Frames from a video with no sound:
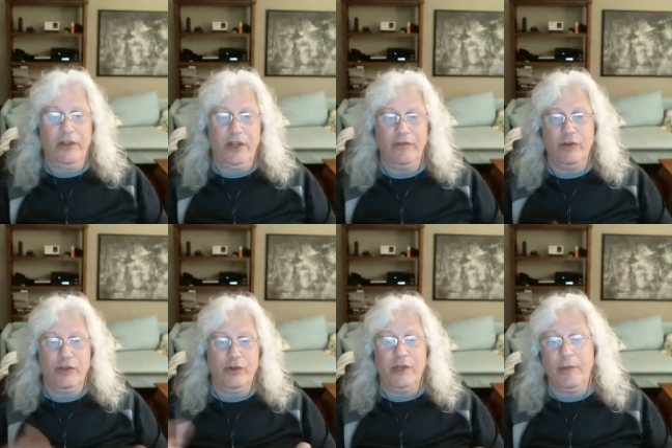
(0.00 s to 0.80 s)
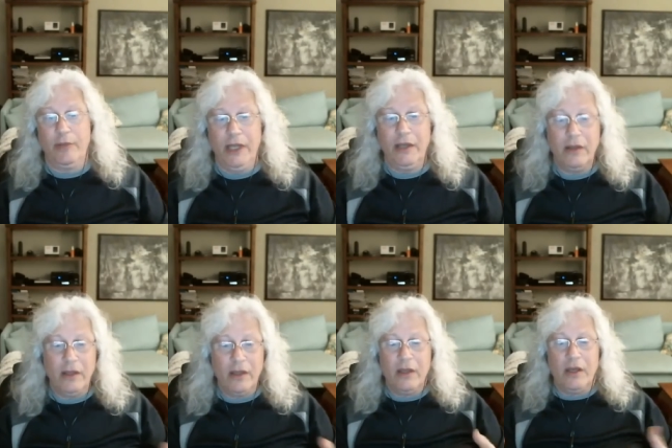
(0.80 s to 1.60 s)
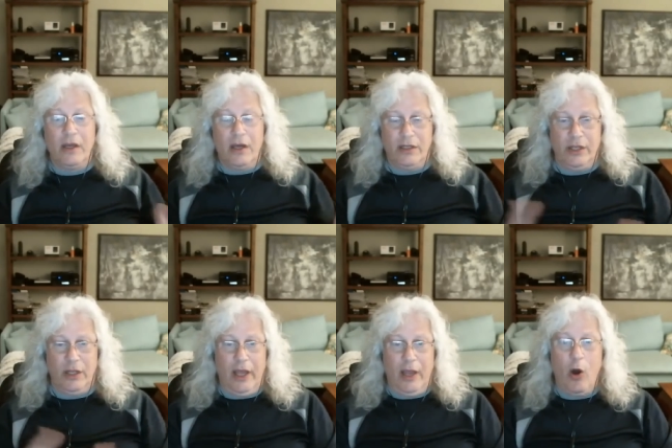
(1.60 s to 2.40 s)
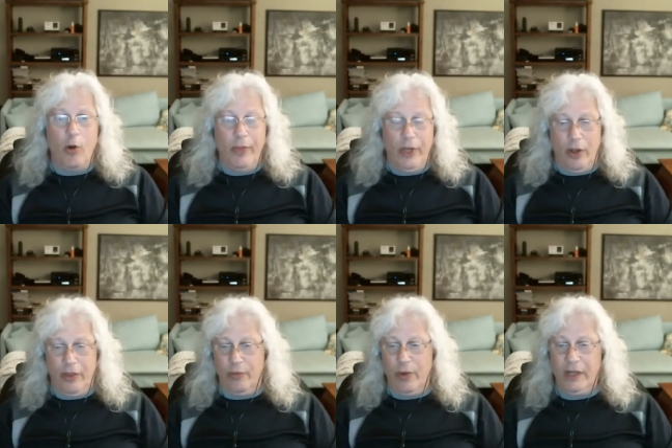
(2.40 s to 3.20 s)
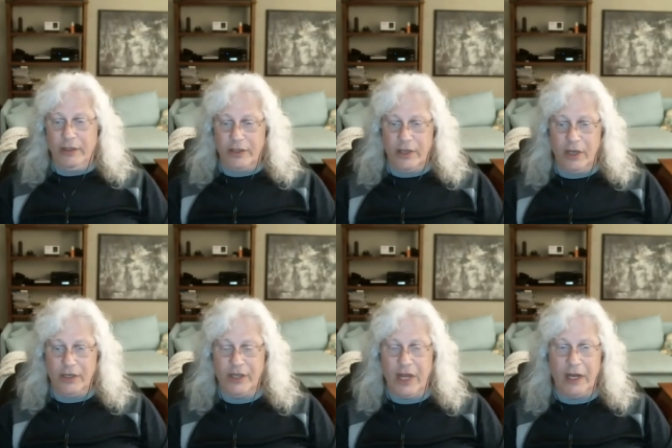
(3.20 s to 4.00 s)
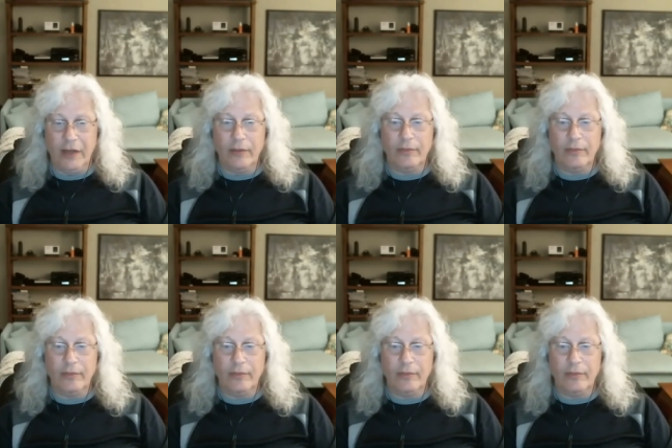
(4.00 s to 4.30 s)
the difference or doubling until I home in on the right uh, setting.